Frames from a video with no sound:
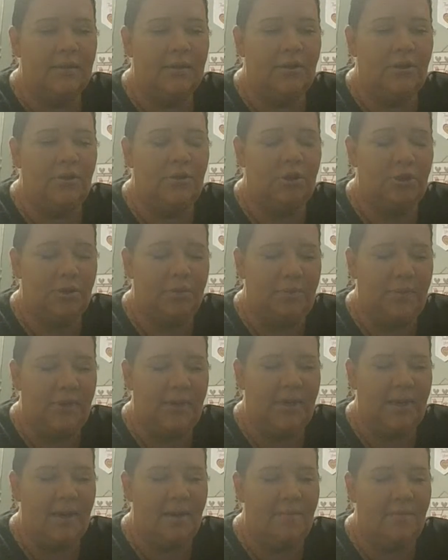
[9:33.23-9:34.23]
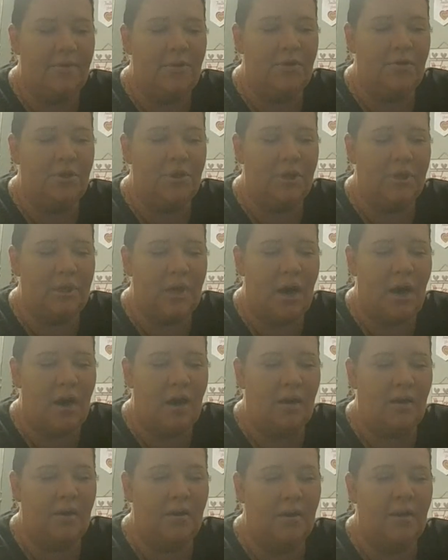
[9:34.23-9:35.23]
you should meet up, you should
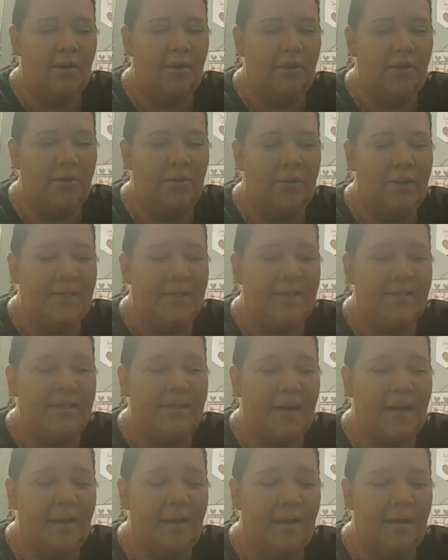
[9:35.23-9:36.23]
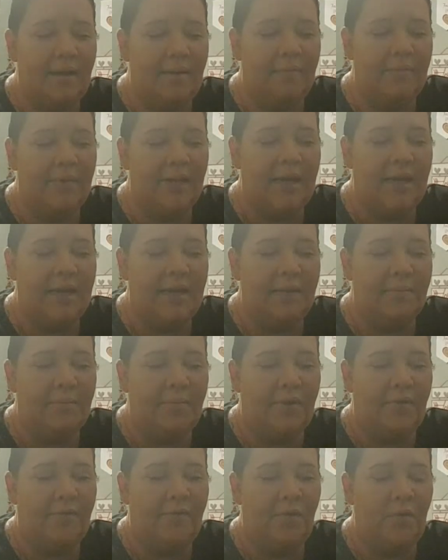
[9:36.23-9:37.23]
talk, and you need to tell him, like,
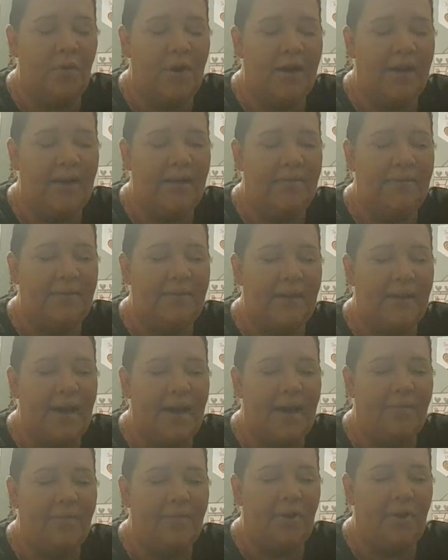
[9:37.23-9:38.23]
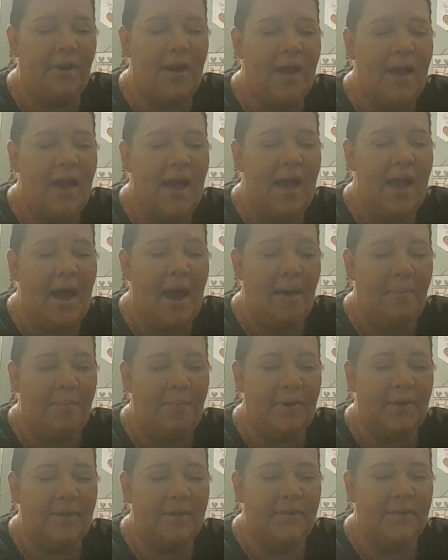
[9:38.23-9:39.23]
before anything ever
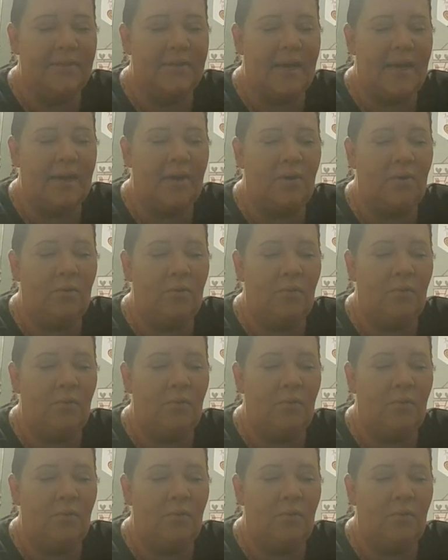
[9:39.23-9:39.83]
happens, like,